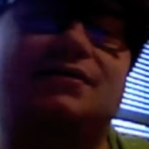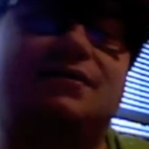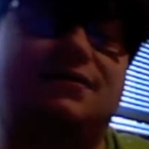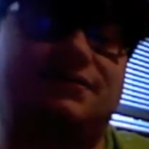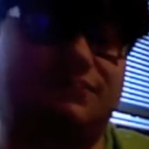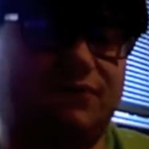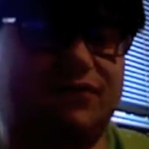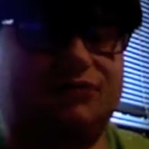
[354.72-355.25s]

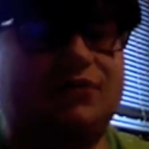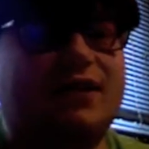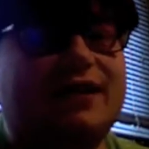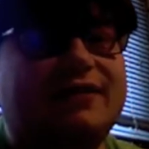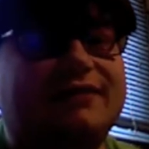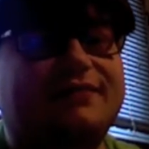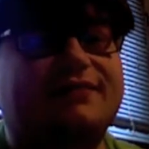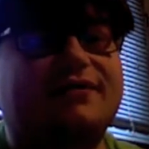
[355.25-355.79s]
which
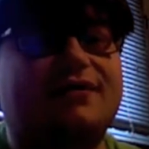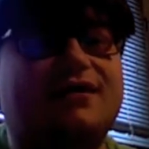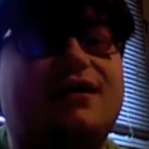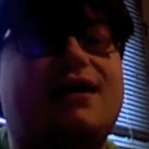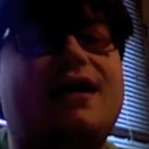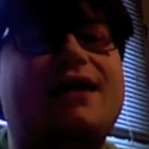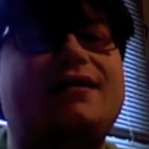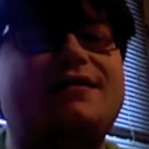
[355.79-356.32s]
was
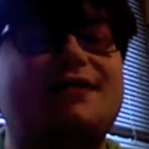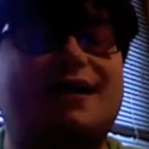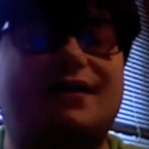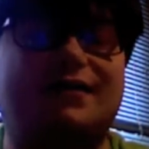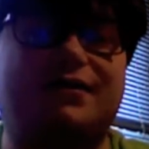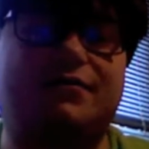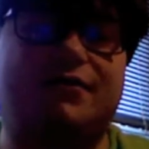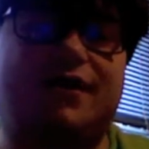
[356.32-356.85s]
I did not
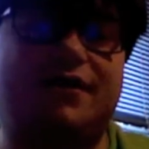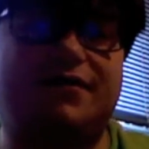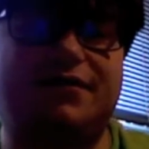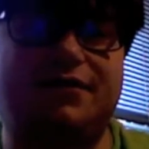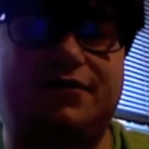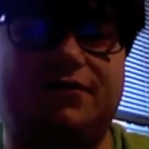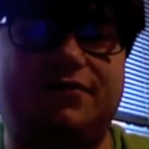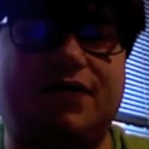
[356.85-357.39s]
like how
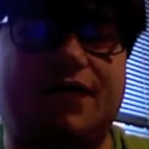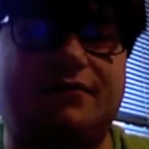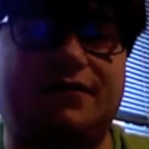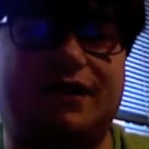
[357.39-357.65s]
you nom